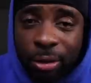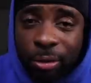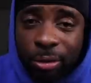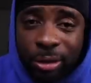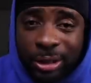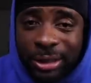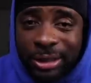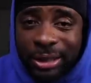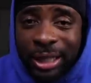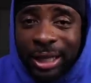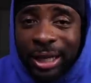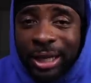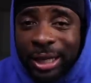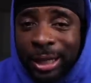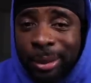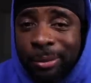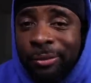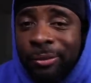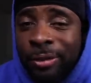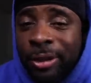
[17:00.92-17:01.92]
don't want to sound like
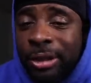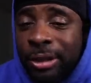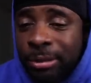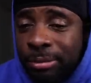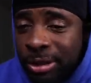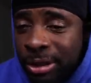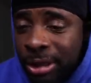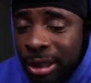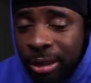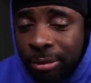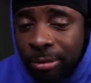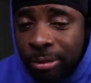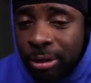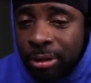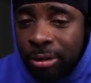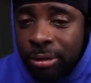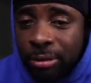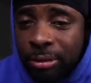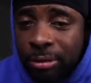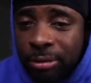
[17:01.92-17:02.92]
I'm victim
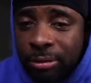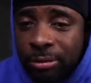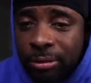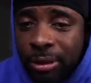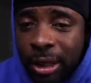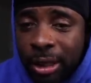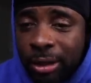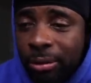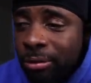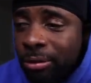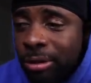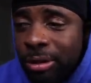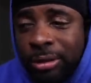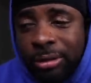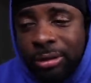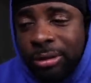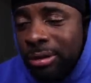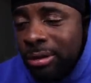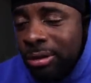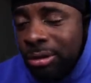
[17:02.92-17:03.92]
shaming. I don't want to
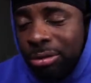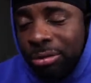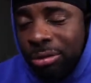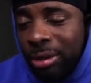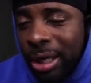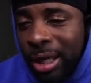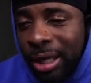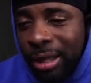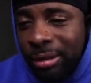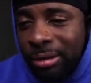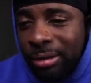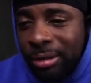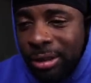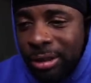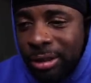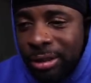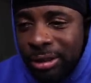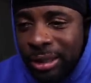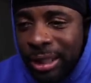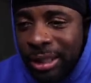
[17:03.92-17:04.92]
do that
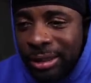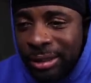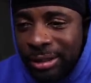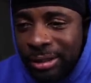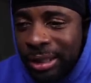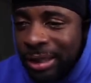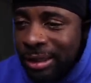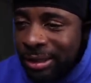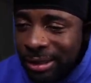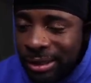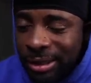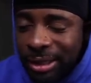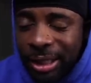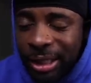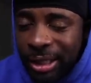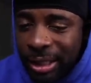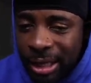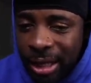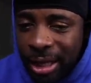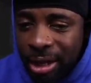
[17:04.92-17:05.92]
because that's a
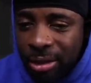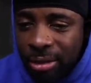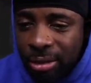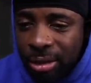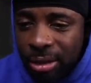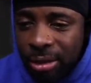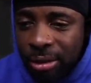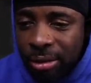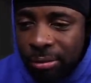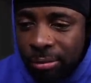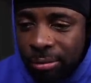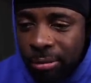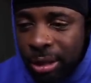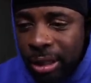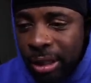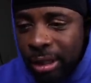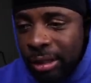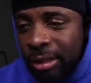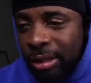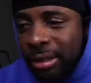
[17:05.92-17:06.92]
thing now.
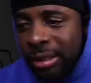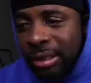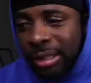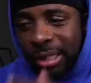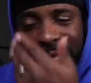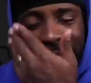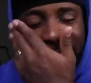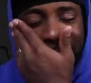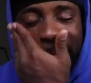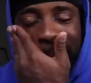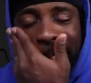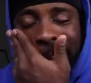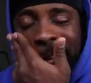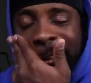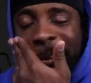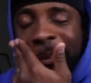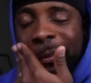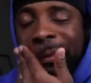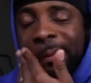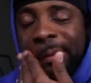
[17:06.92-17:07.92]
But I
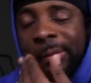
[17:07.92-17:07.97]
just...